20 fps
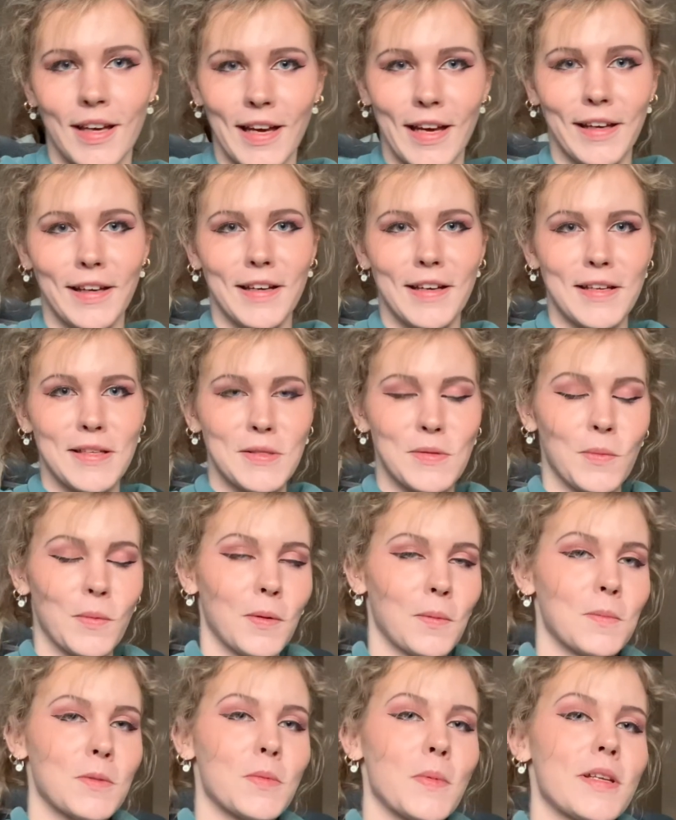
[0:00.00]
guys,
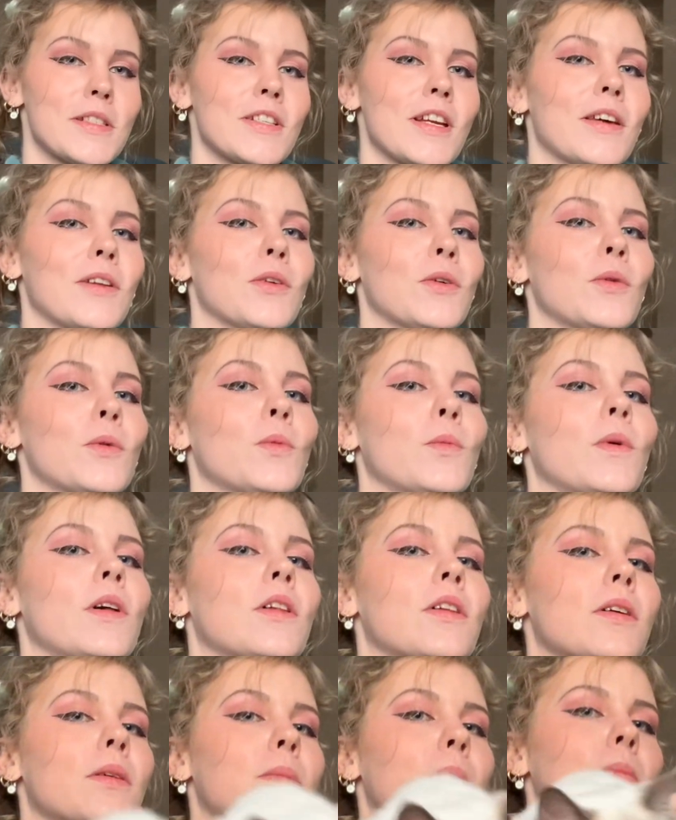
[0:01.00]
welcome to my channel.
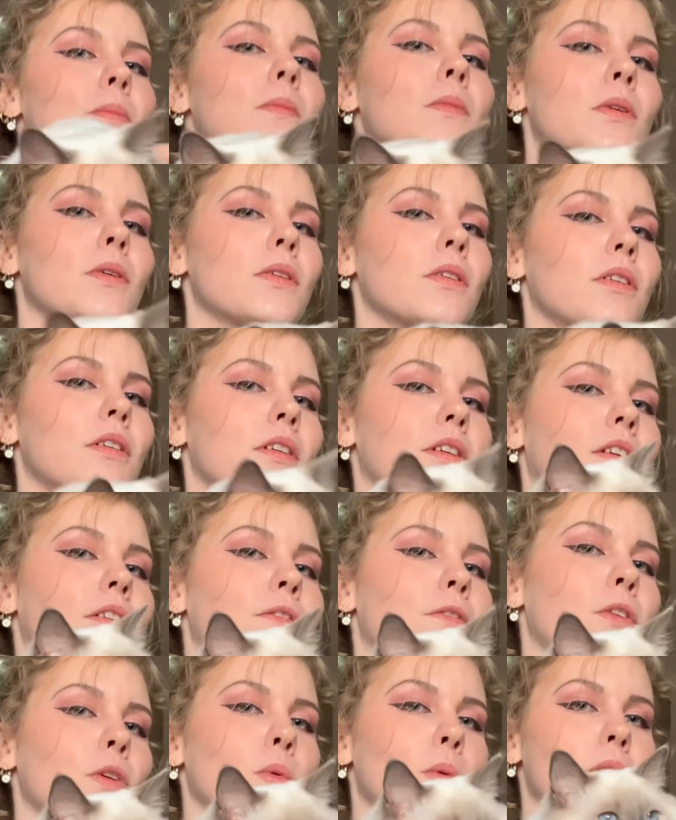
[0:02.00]
Welcome
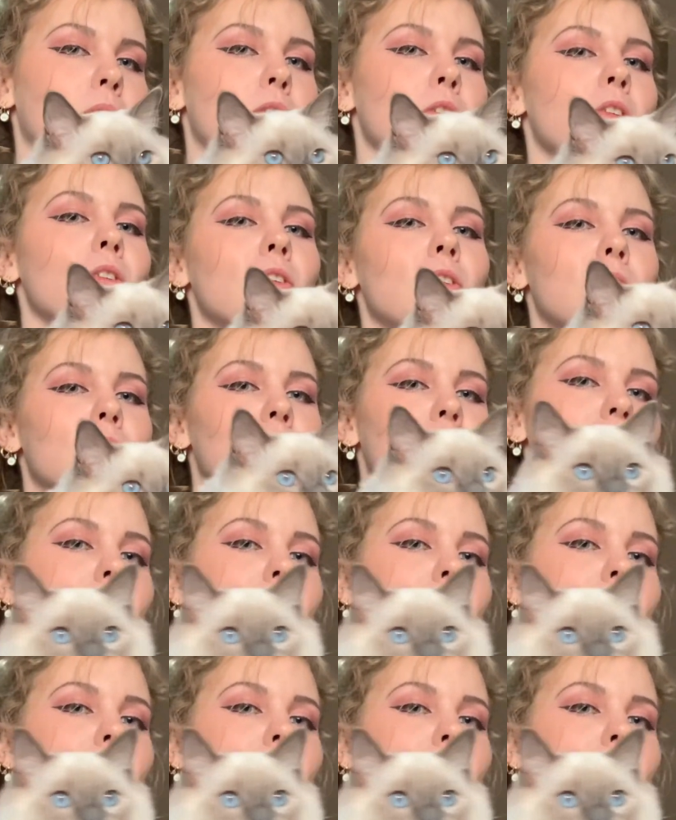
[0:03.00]
if you are new.